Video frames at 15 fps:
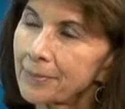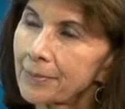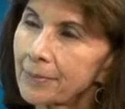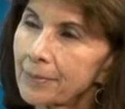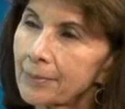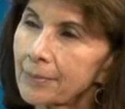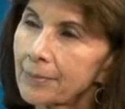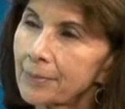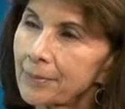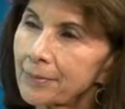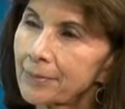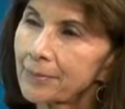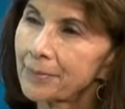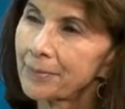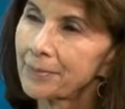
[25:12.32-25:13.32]

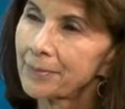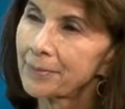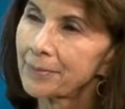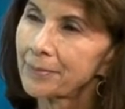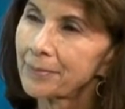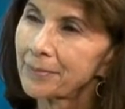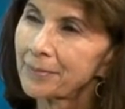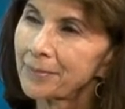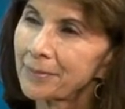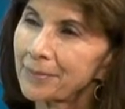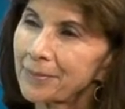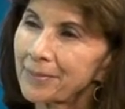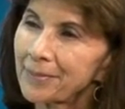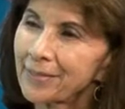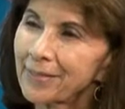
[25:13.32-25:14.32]

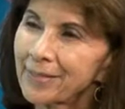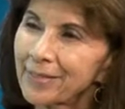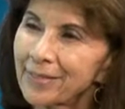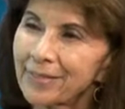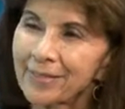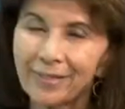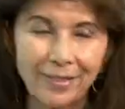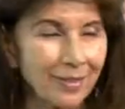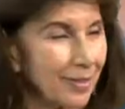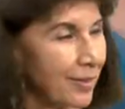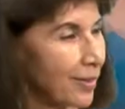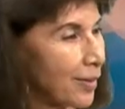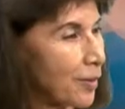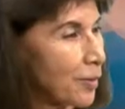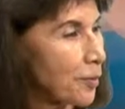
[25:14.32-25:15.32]

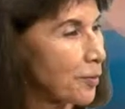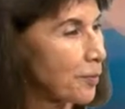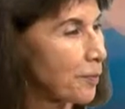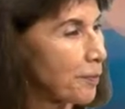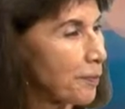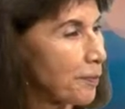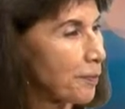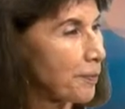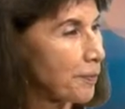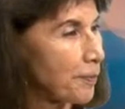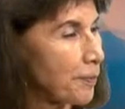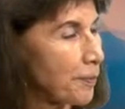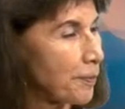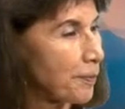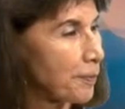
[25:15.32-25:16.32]

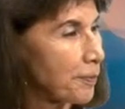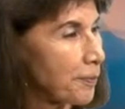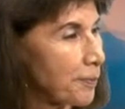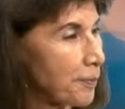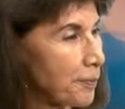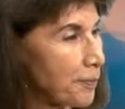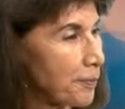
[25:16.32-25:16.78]
The person shown says nothing.